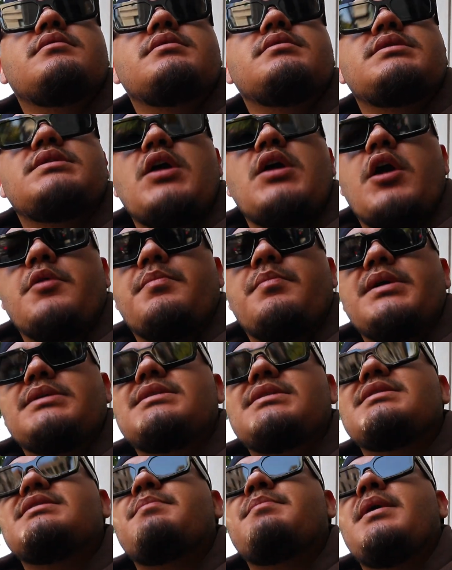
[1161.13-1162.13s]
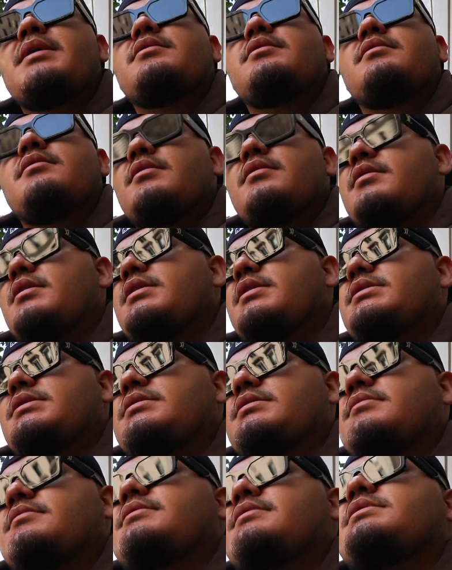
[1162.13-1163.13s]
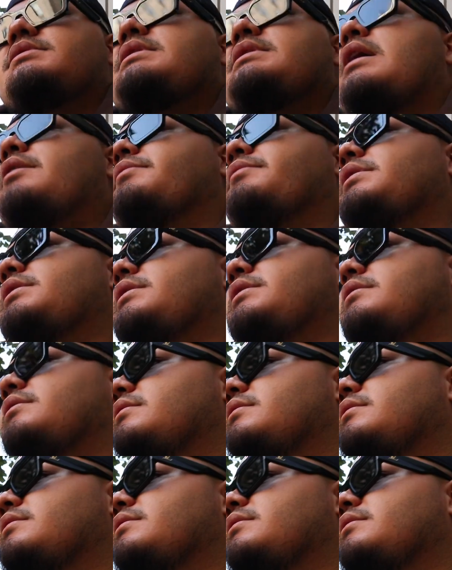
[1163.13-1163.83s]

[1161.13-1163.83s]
Starbucks is better than this. It's not really,